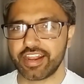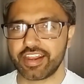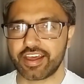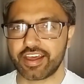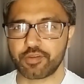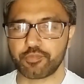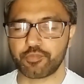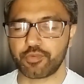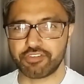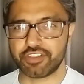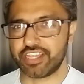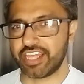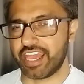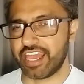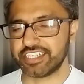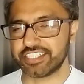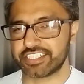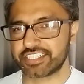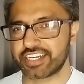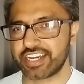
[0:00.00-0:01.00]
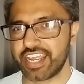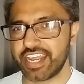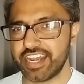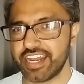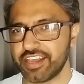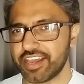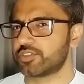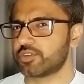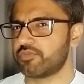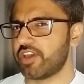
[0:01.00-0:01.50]
done with the end screen.
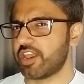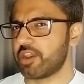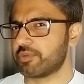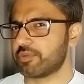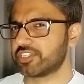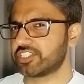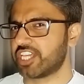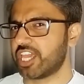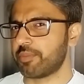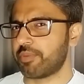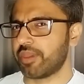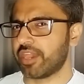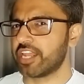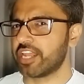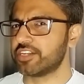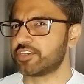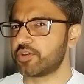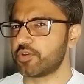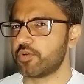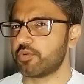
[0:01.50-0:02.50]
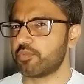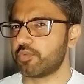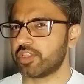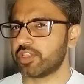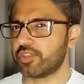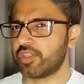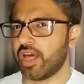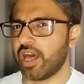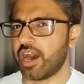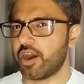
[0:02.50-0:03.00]
So very much keeping in tune
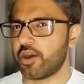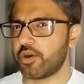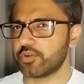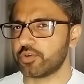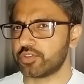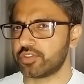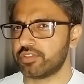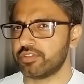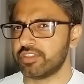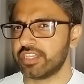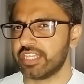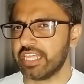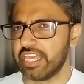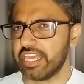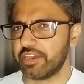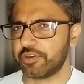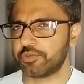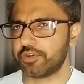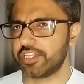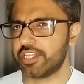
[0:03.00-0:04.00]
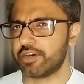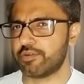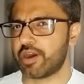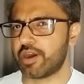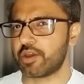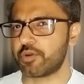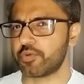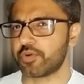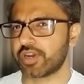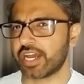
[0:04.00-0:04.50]
with how the
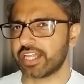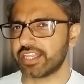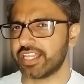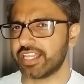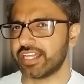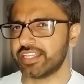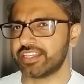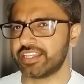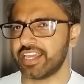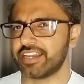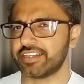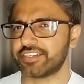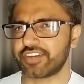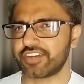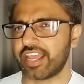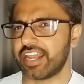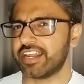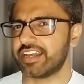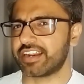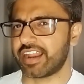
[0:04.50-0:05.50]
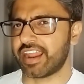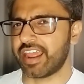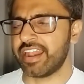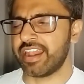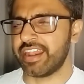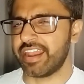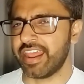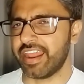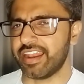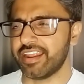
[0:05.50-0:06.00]
Ulidavaru Kandante trailer
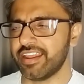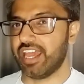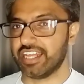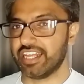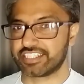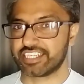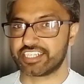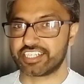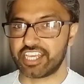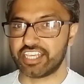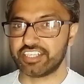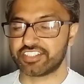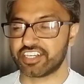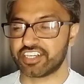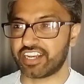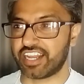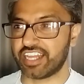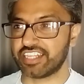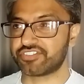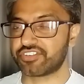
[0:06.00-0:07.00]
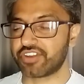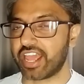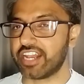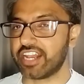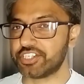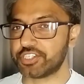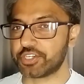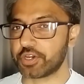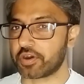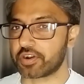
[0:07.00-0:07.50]
ended. It's a teaser, it's really
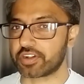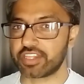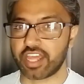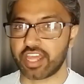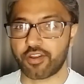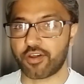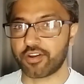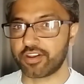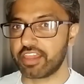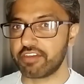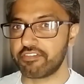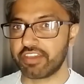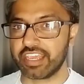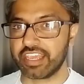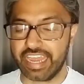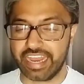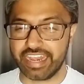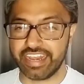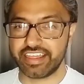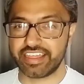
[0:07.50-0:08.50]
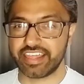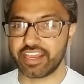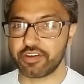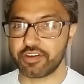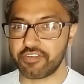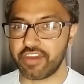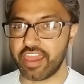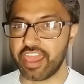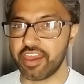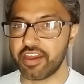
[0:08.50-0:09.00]
short, they're not giving anything
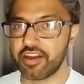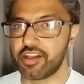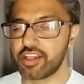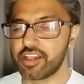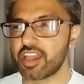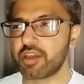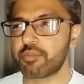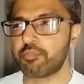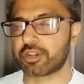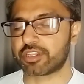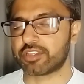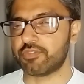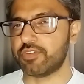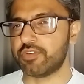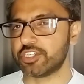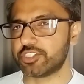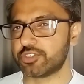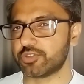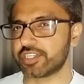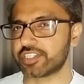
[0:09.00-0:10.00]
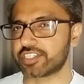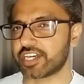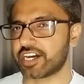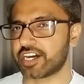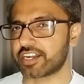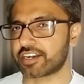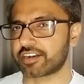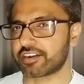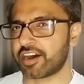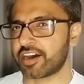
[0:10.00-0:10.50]
away, but the visuals
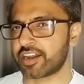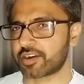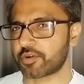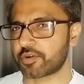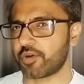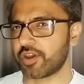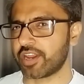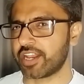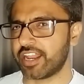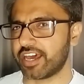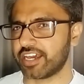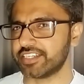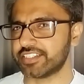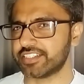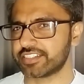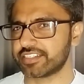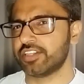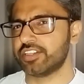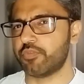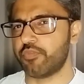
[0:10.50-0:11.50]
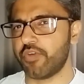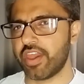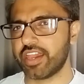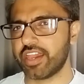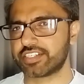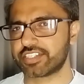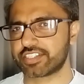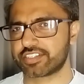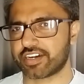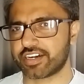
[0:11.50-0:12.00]
are quite nice. The way
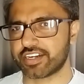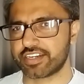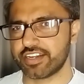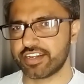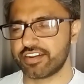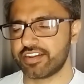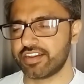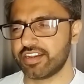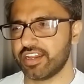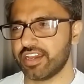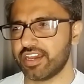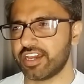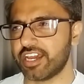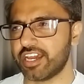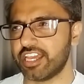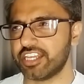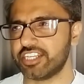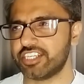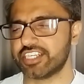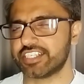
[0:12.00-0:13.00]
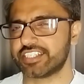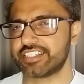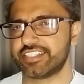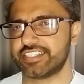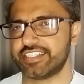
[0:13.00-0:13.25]
it started, it just